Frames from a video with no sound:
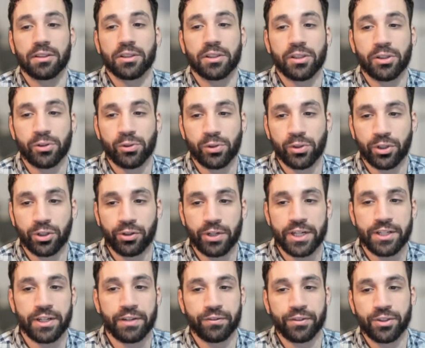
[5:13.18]
It will increase
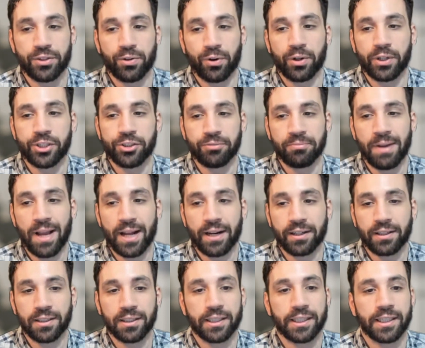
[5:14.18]
inventory
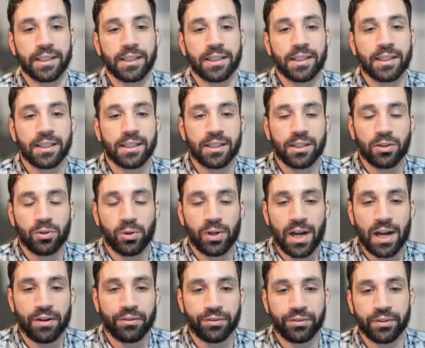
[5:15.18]
dramatically. We'll
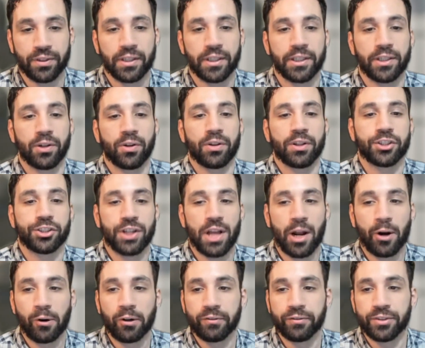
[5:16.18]
have, the
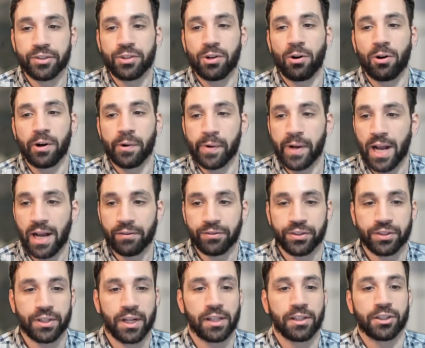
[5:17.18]
shadow inventory. We'll have
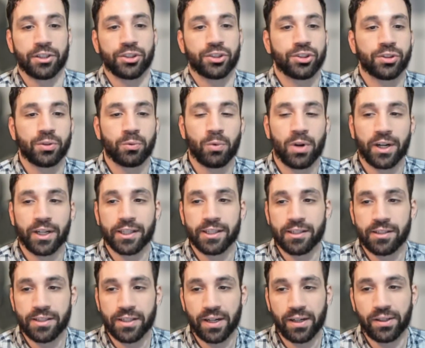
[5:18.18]
sellers wanting to
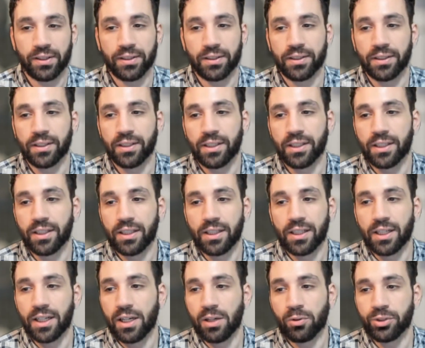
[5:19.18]
sell,
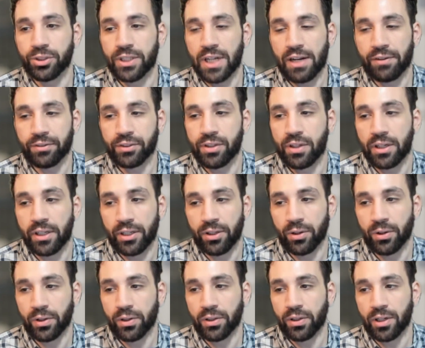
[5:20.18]
and we'll just have,
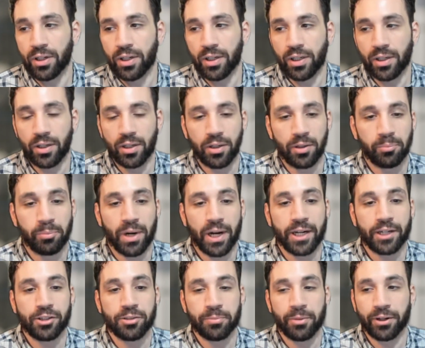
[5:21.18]
a
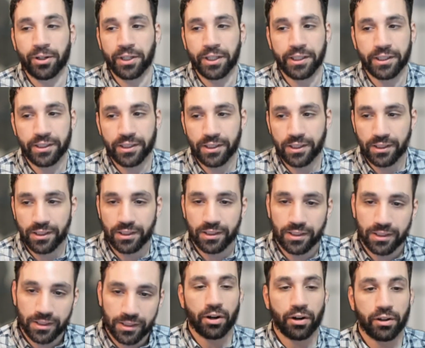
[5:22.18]
buyer's market.
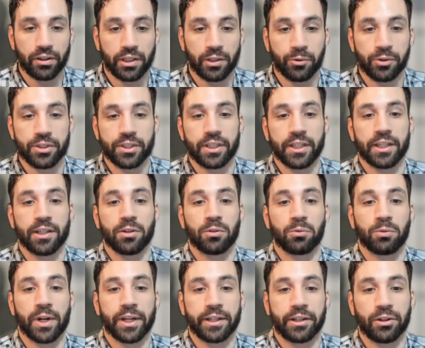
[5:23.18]
Currently, we're seeing
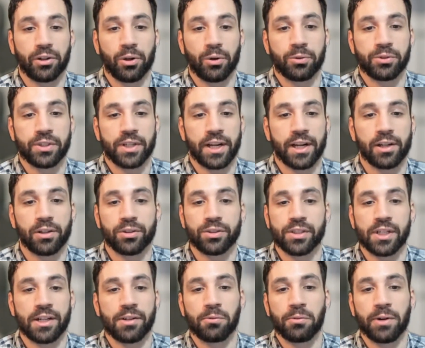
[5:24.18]
record low sales
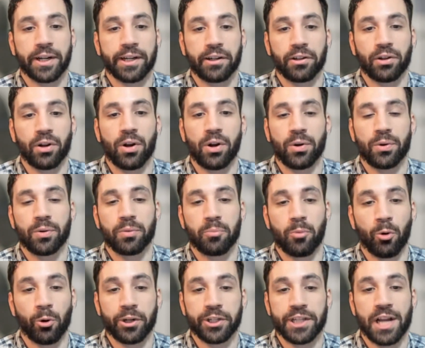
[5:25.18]
and record low
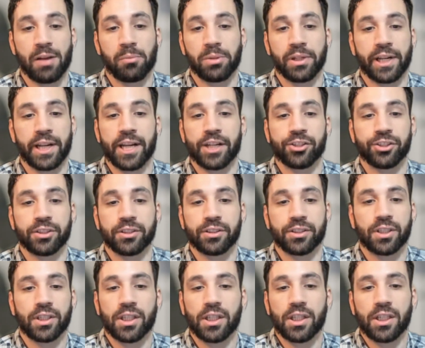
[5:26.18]
mortgage applications.
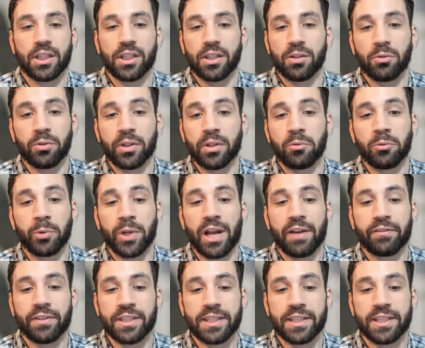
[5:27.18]
We haven't